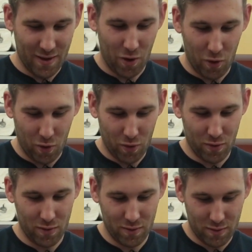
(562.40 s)

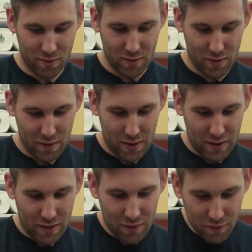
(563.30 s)
hole,
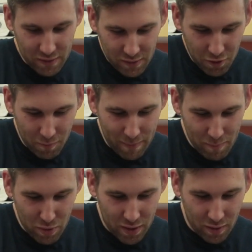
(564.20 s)
and there's like a little
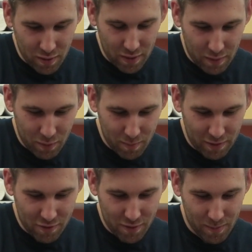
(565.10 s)
membrane under there. I wanna
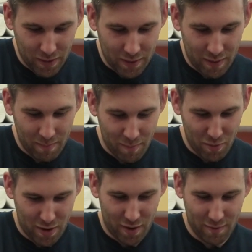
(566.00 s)
make sure that I'm getting that
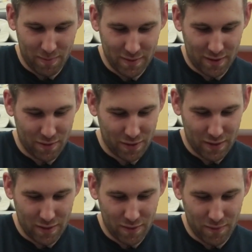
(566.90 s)
membrane off because I don't think I
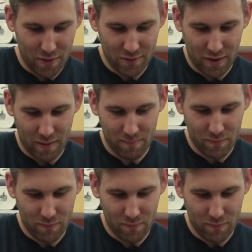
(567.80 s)
did the first time.